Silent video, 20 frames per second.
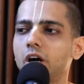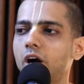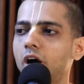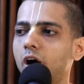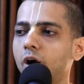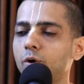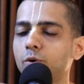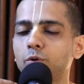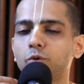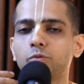
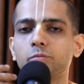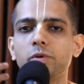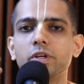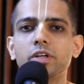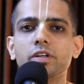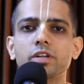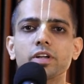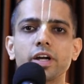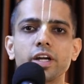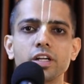how to
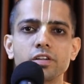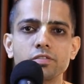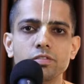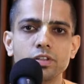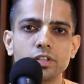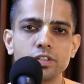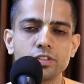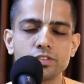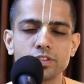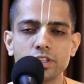speak right
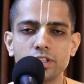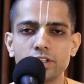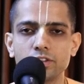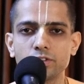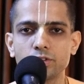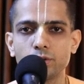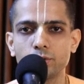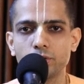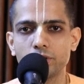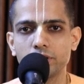words in
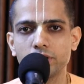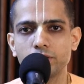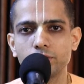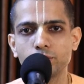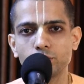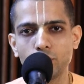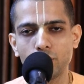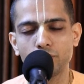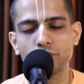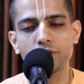his glory
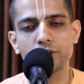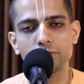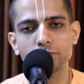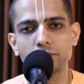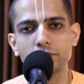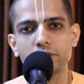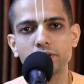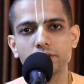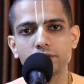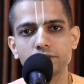to offer him
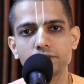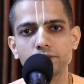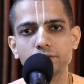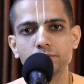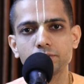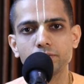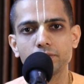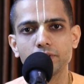prayers.